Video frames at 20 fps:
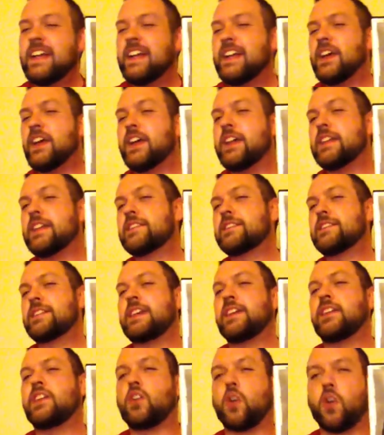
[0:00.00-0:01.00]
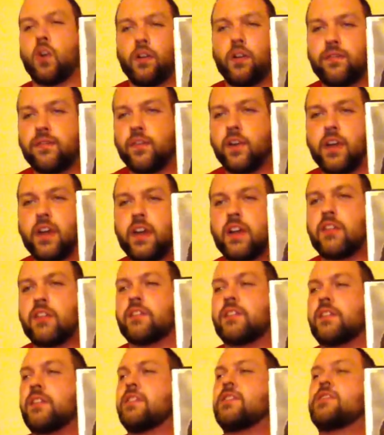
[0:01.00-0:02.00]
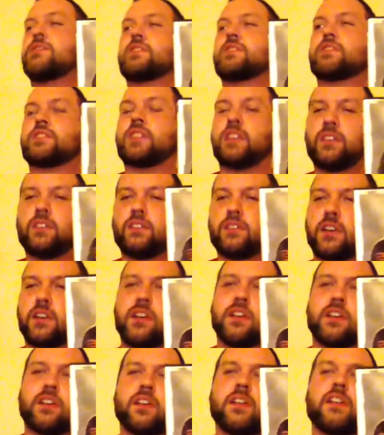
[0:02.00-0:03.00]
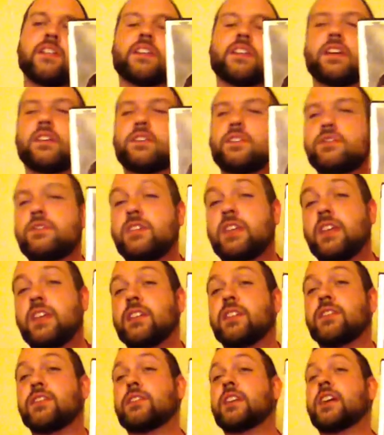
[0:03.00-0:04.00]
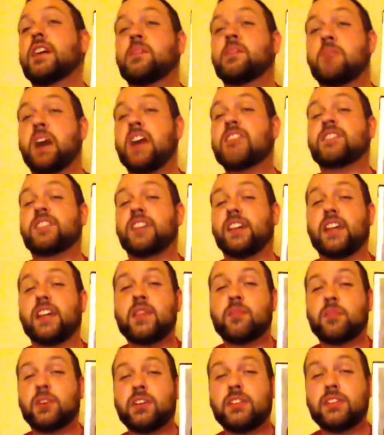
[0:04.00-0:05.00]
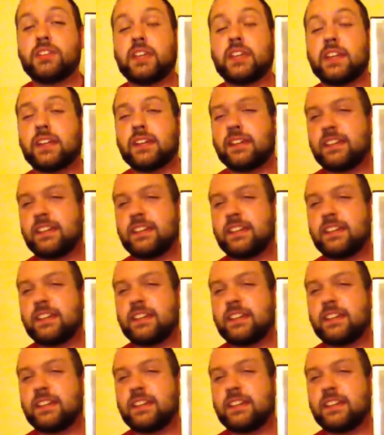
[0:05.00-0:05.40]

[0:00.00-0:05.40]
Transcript: You know, he didn't say girlfriend or no, you just killed her. You know, you killed my steady pussy.